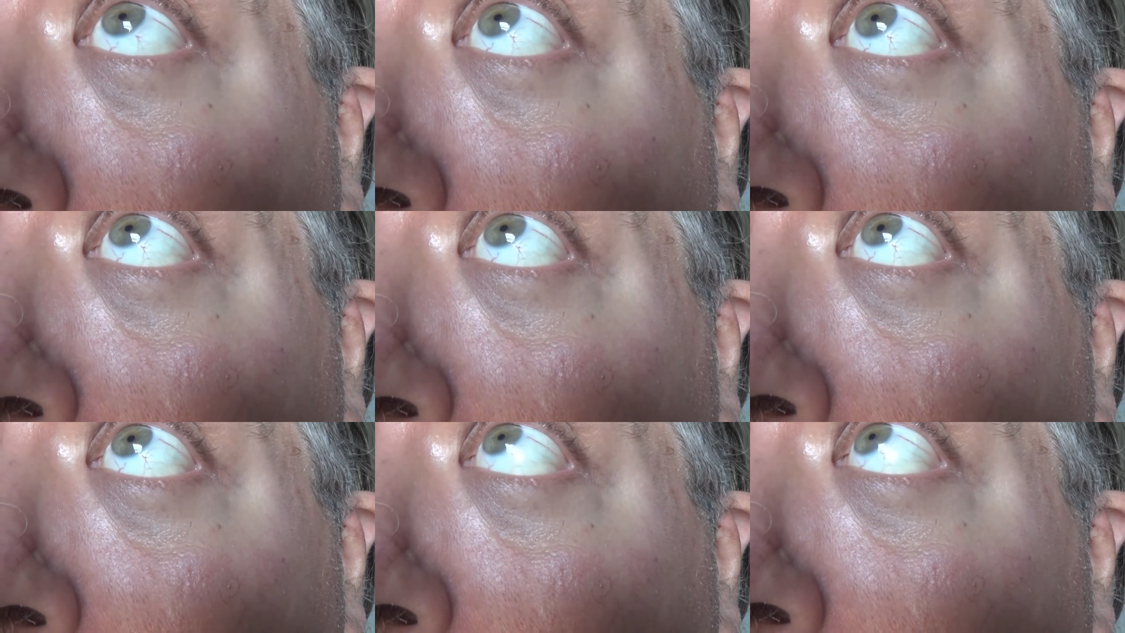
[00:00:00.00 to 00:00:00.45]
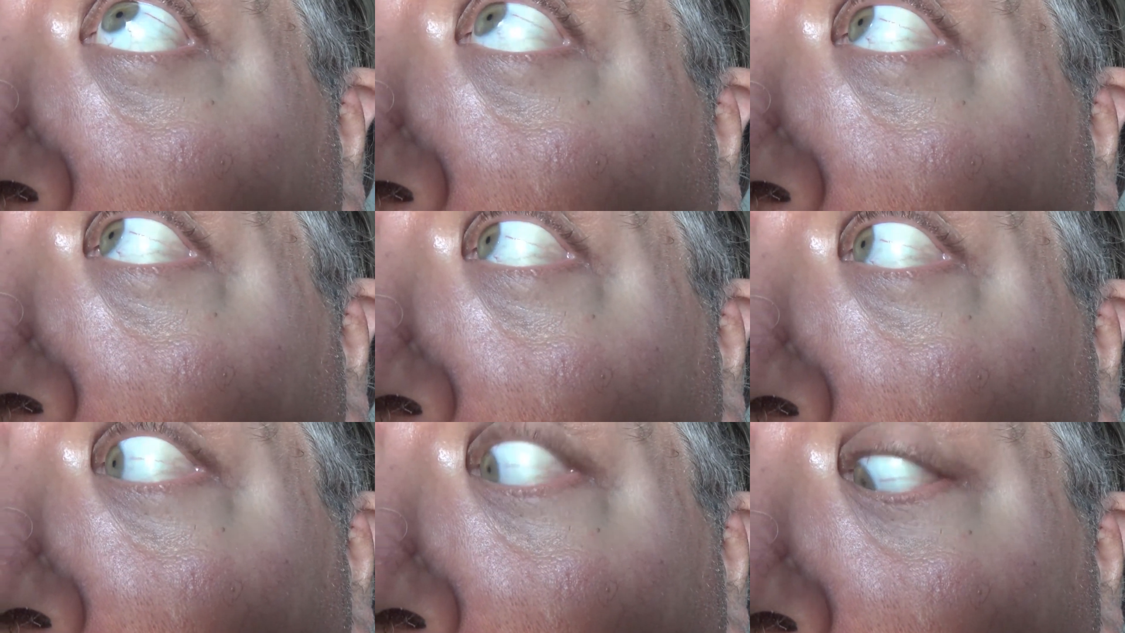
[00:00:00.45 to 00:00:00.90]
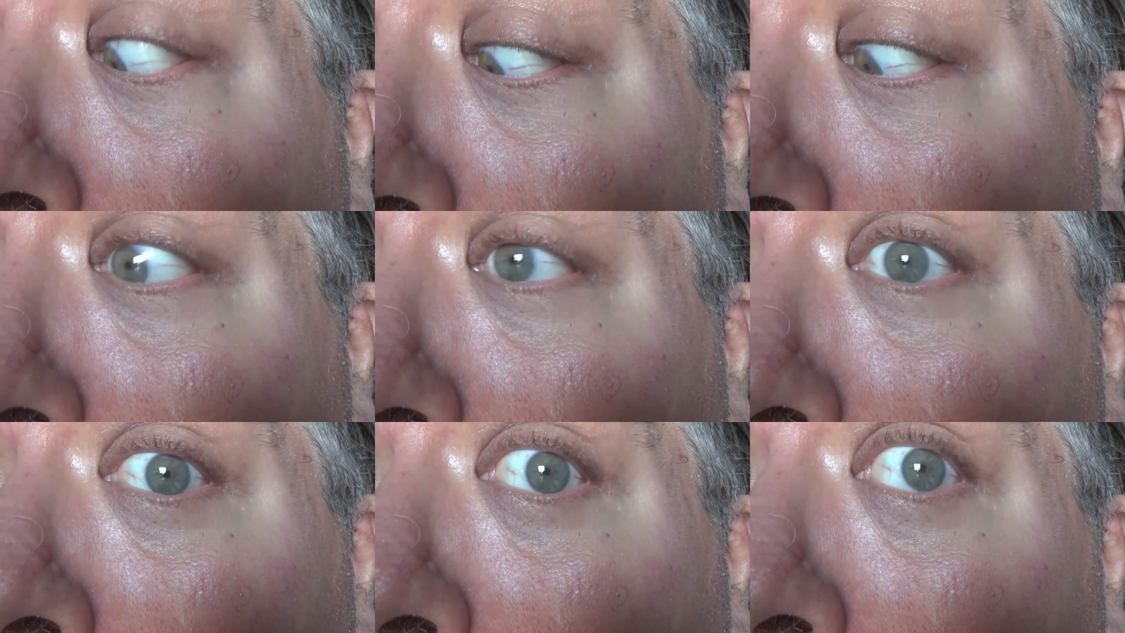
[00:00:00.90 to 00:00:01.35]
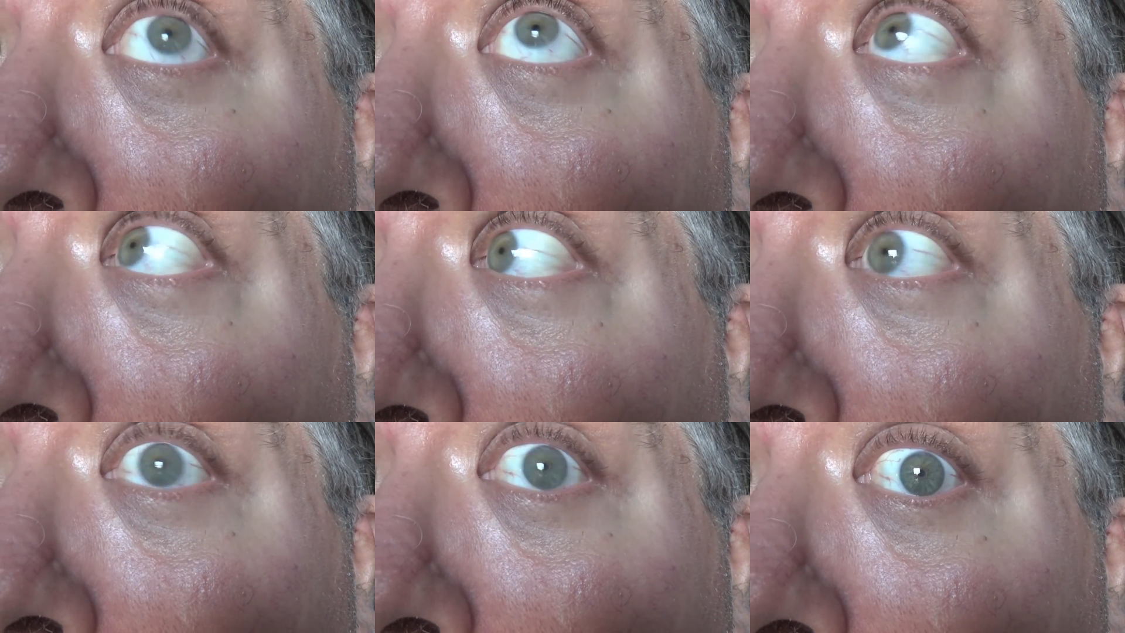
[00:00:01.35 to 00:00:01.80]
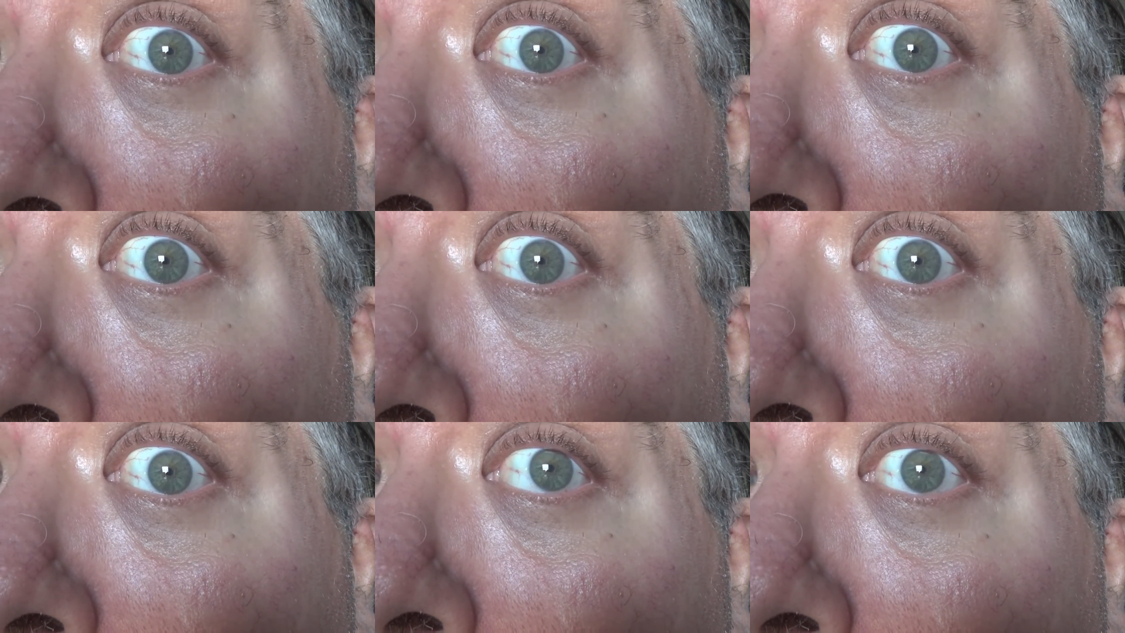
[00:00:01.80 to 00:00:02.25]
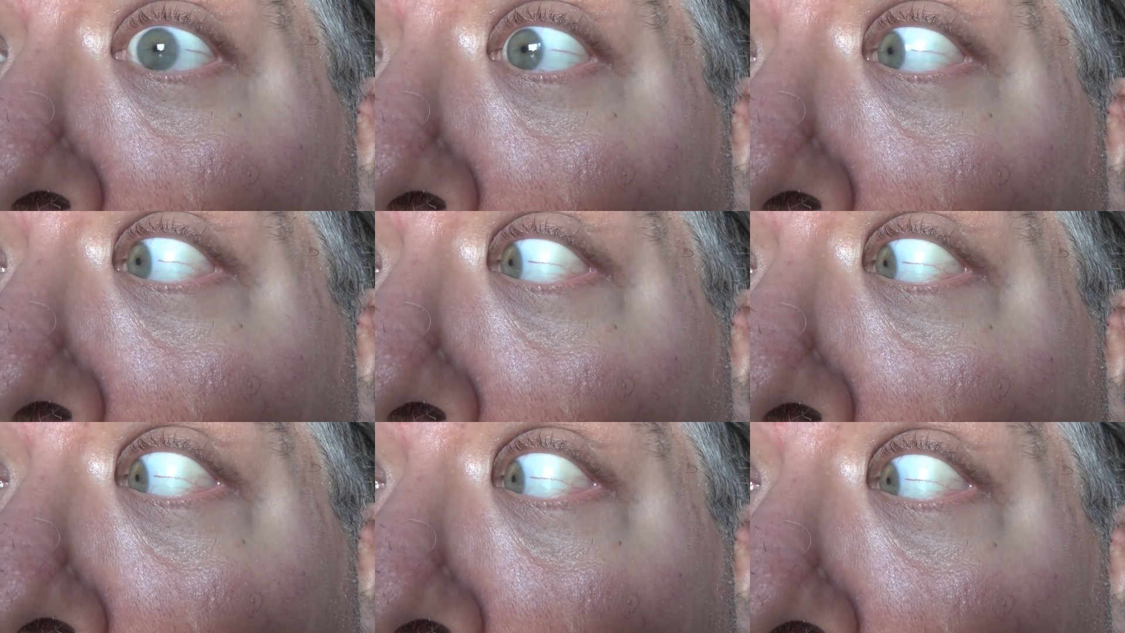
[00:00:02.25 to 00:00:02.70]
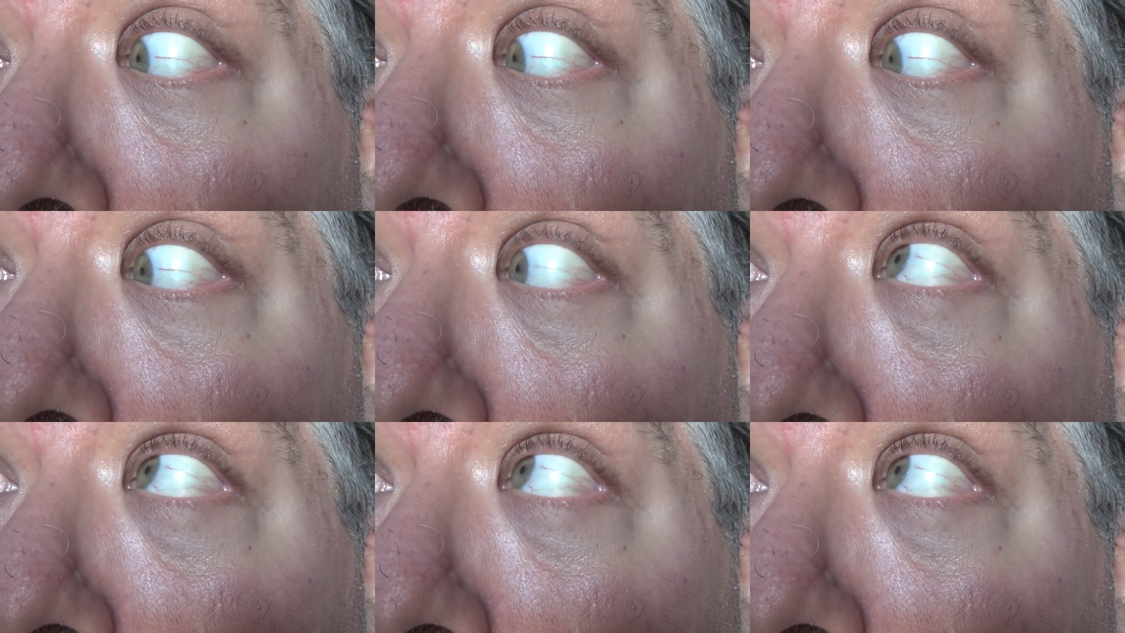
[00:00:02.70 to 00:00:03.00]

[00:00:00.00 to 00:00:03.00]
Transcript: [unreadable: no face in view]